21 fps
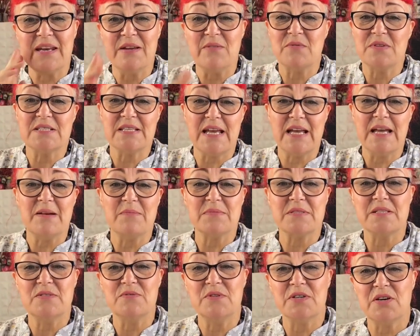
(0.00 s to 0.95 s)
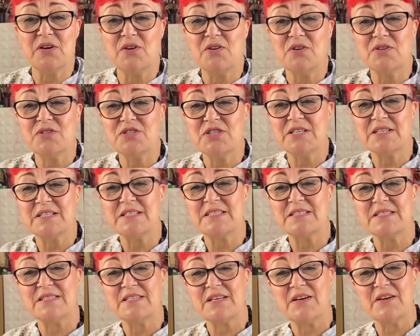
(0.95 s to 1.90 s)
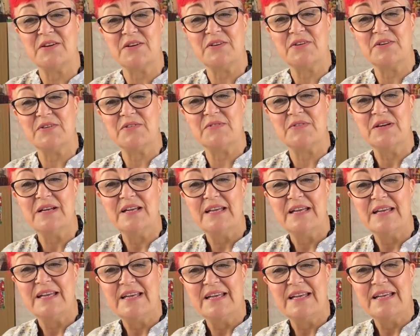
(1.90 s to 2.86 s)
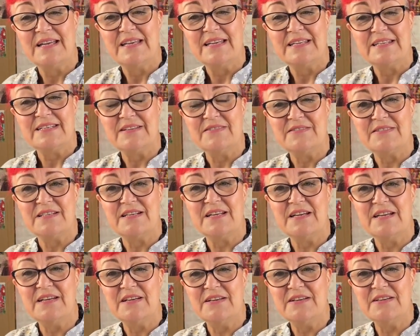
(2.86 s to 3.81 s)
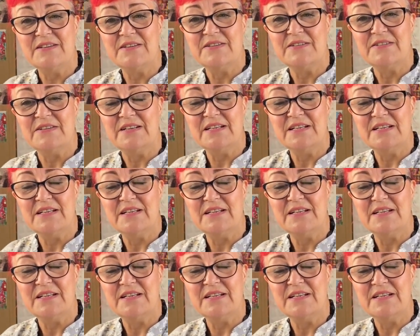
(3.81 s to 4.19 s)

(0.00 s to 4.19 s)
It was absolutely gorgeous. So I don't know.